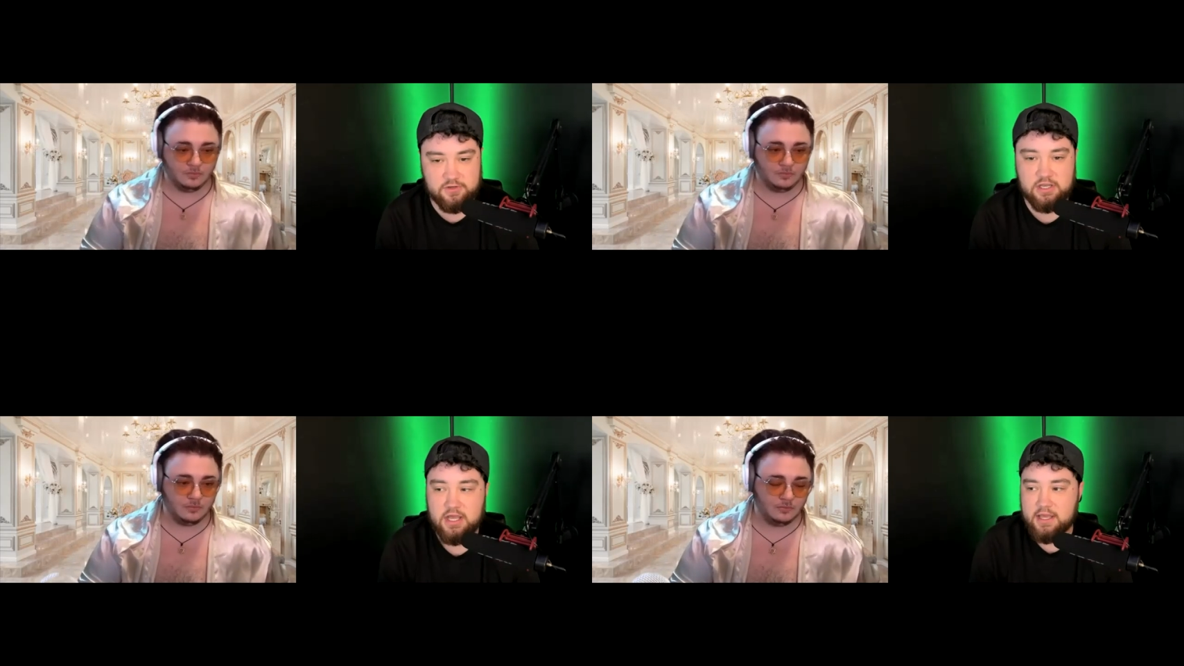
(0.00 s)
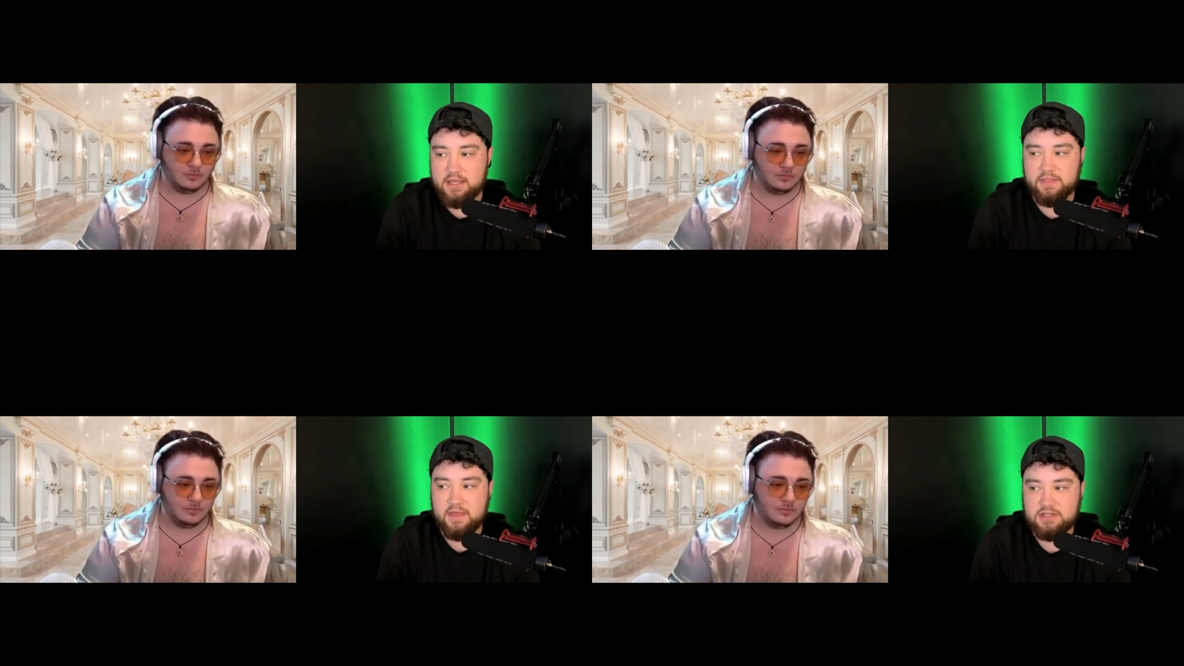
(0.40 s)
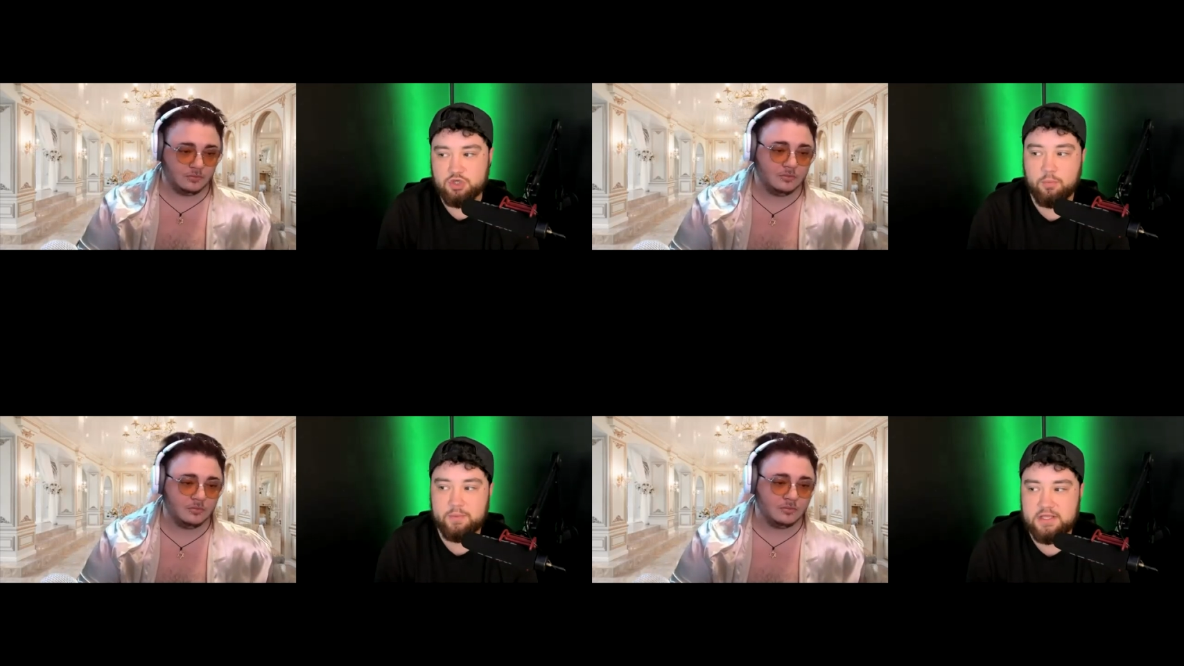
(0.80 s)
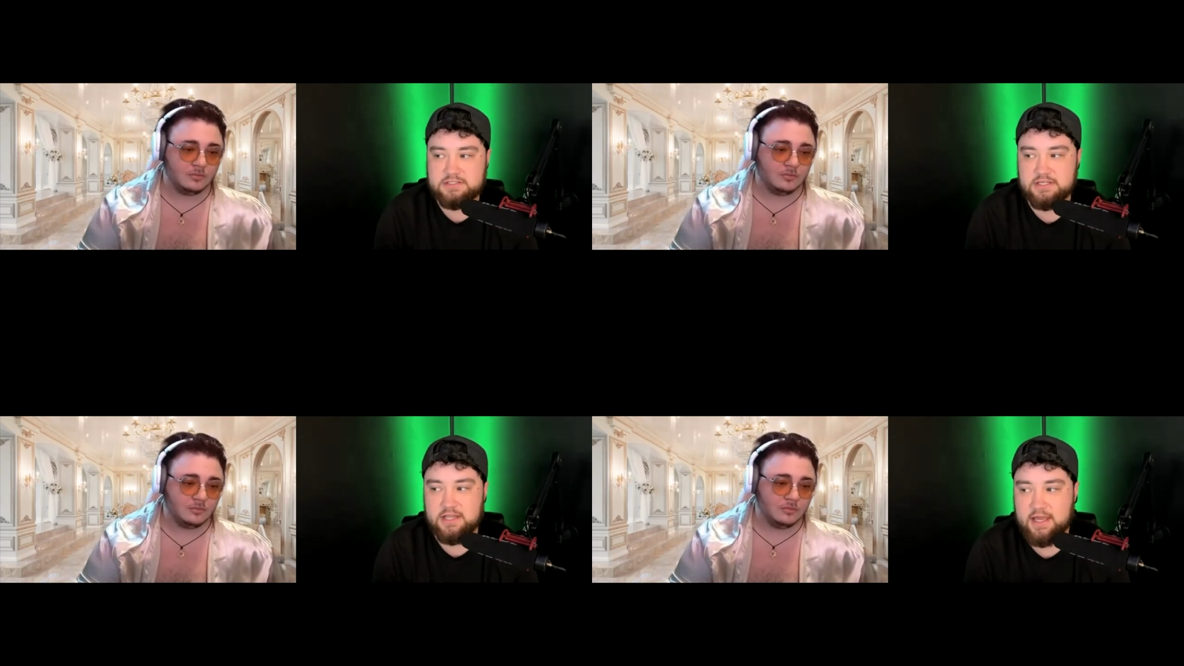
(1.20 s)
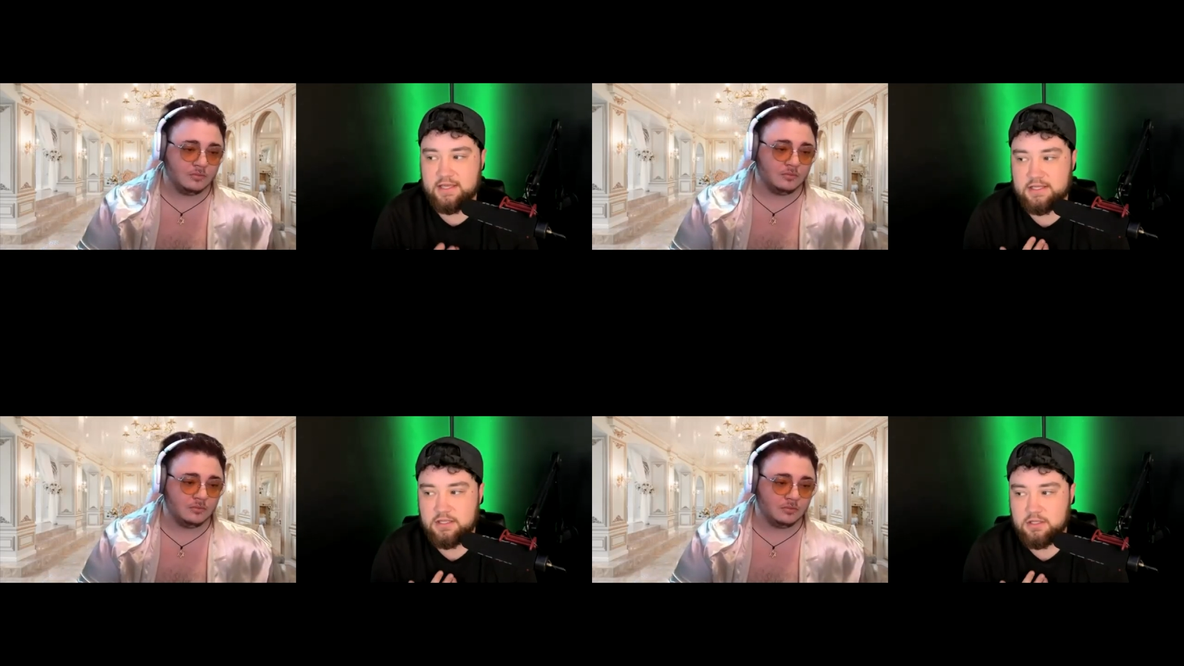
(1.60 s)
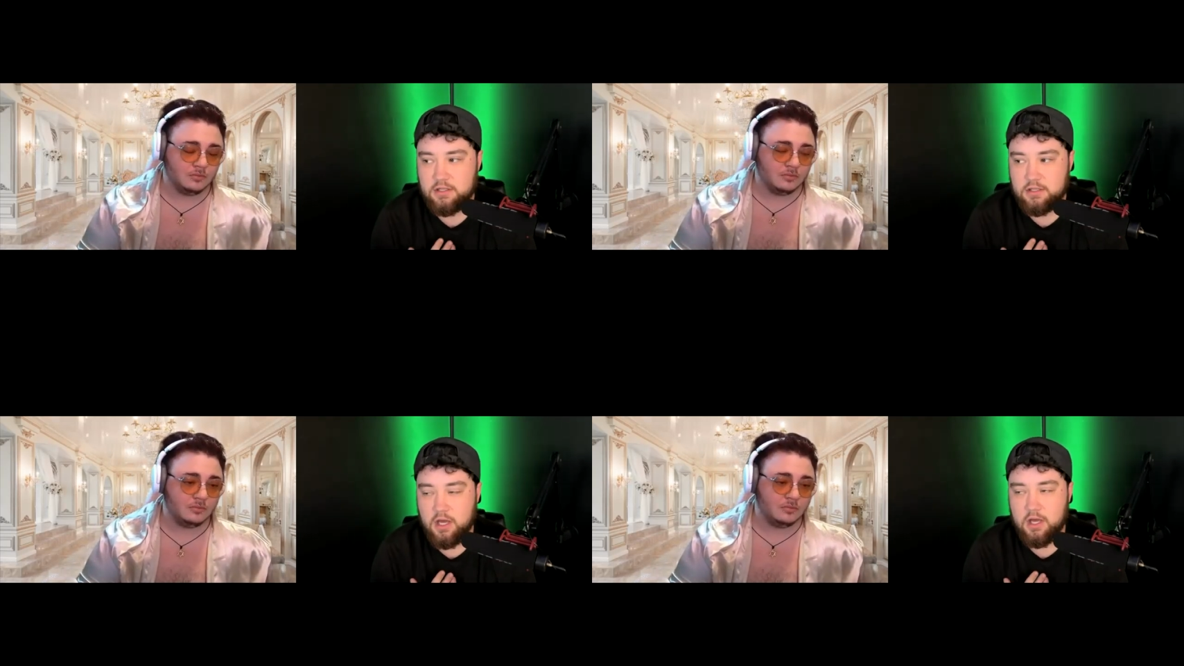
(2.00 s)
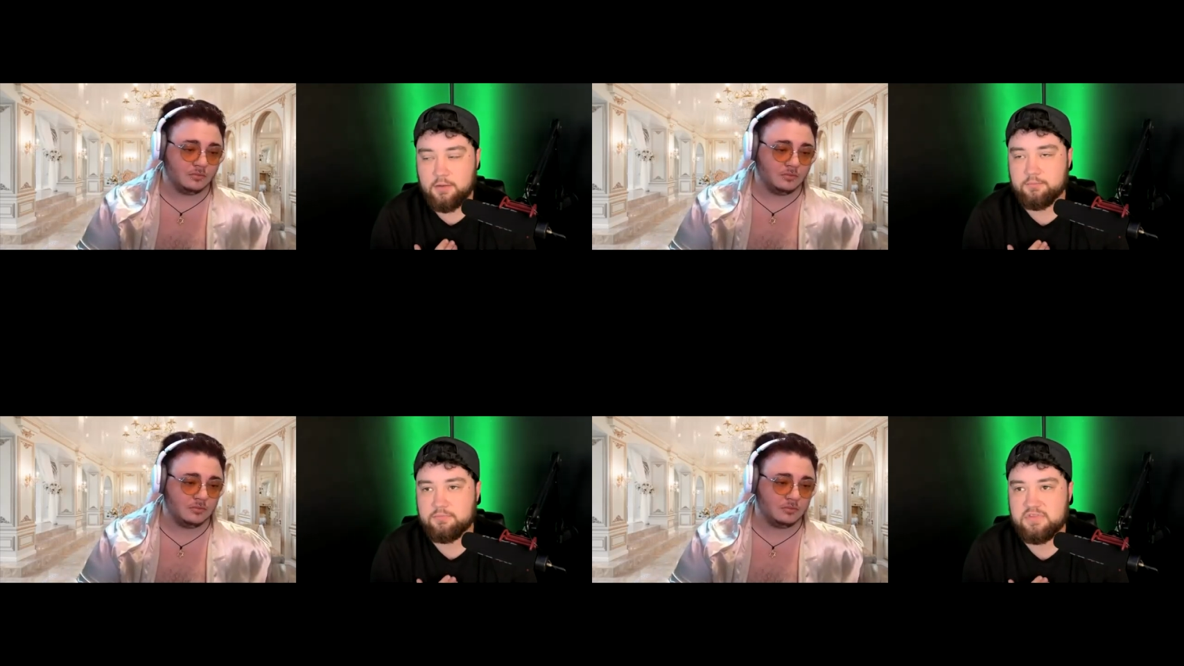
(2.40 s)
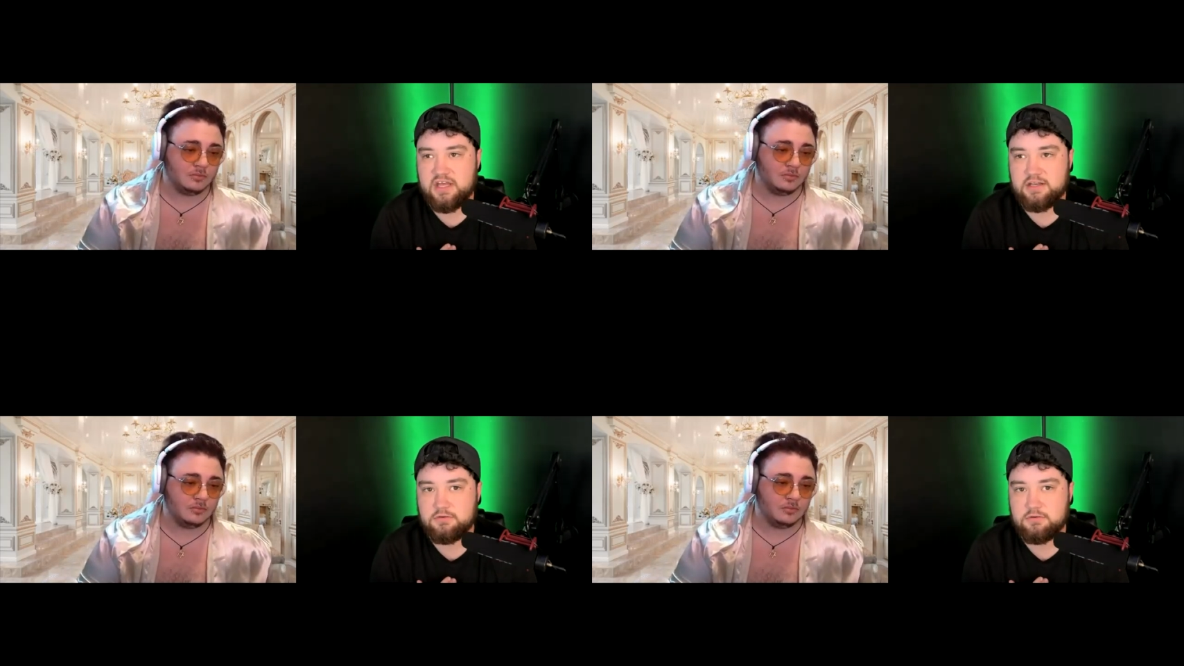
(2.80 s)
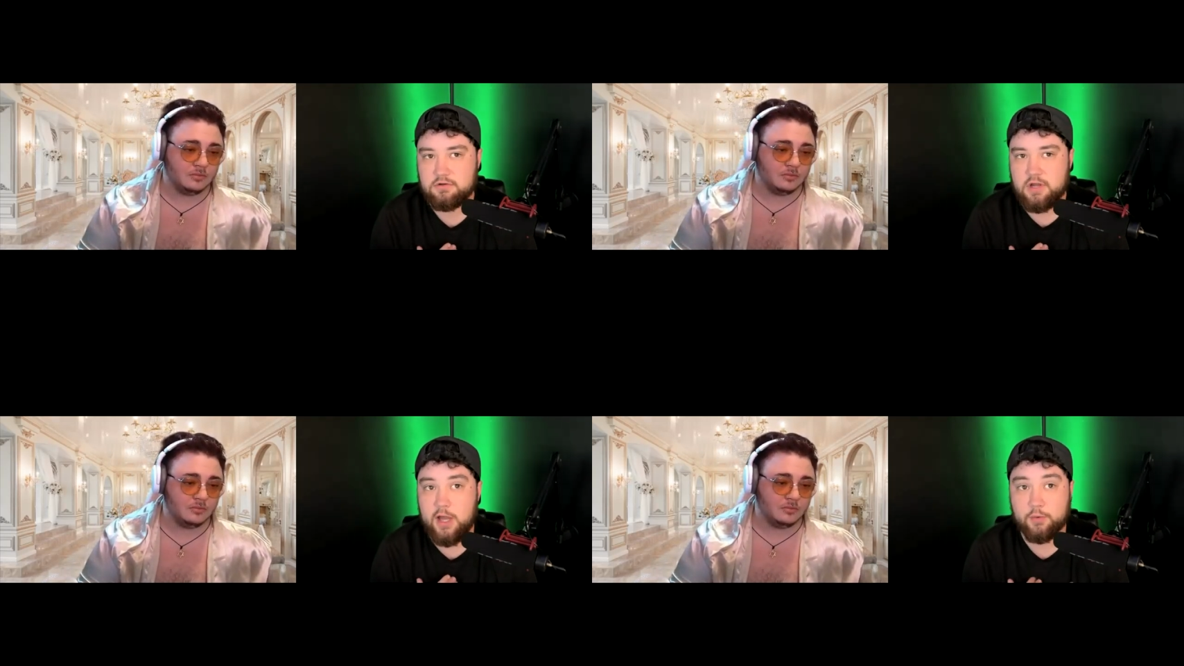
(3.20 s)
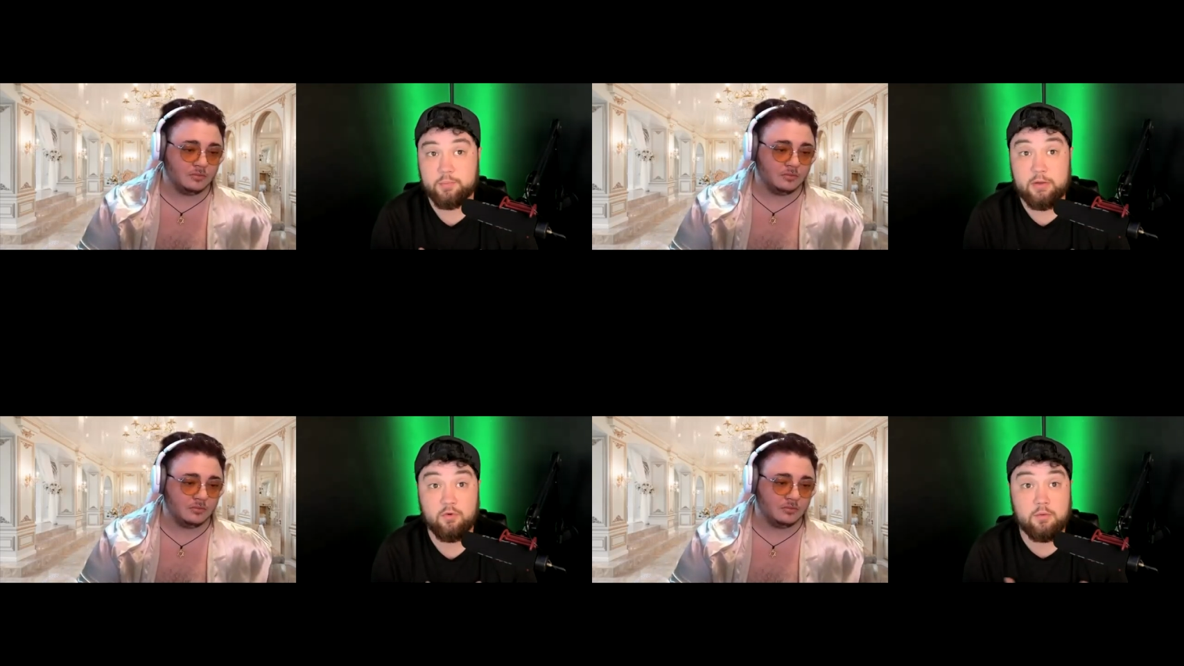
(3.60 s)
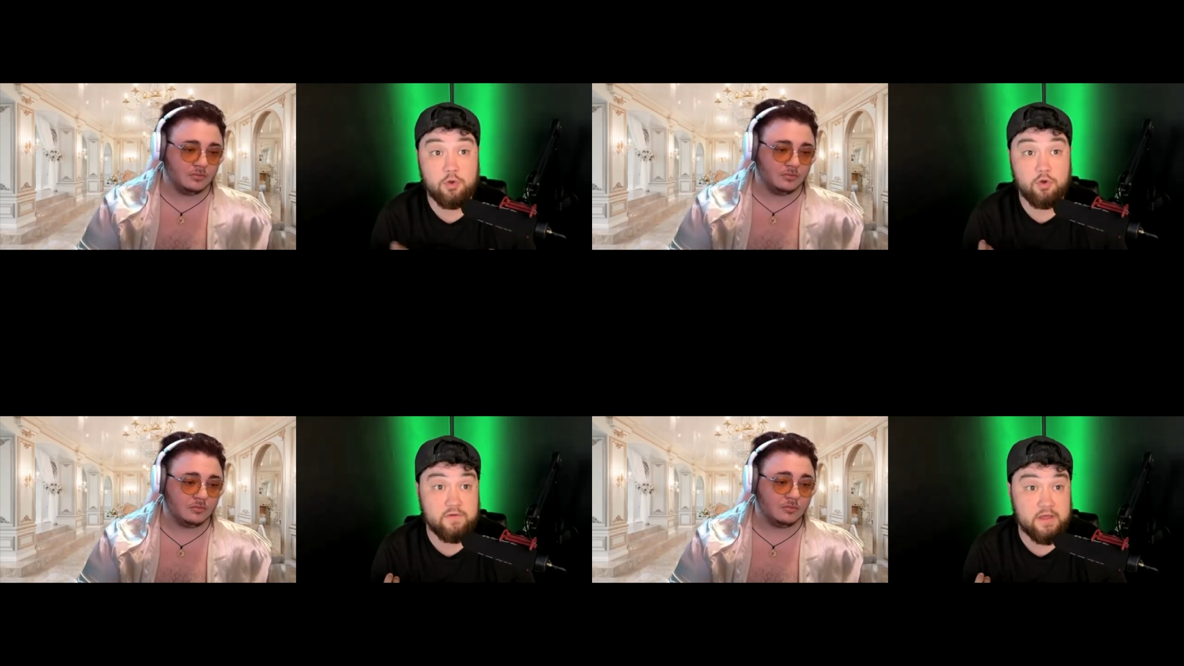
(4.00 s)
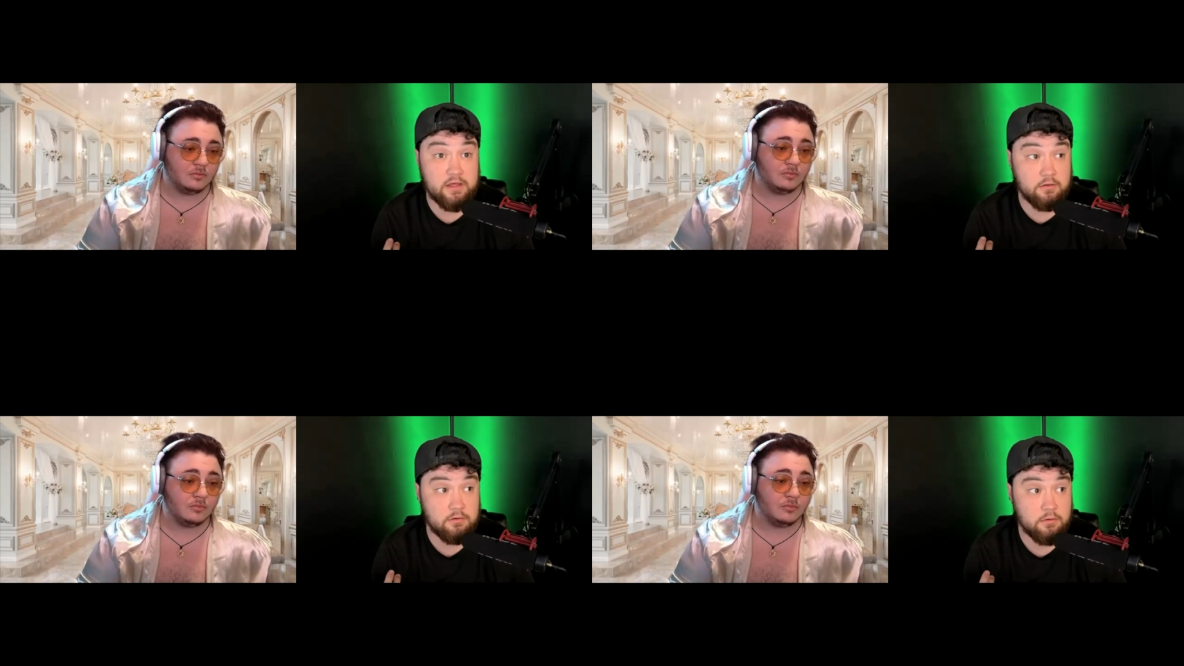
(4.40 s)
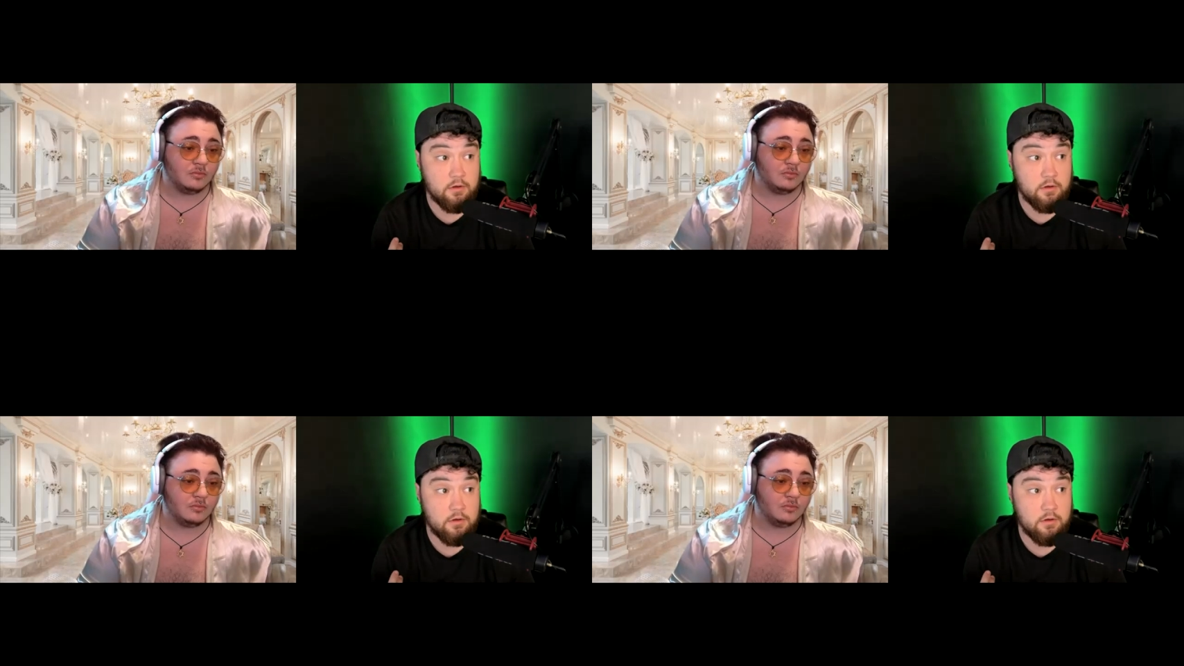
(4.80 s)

Speaker 1: And they had told me to like um that I will be removing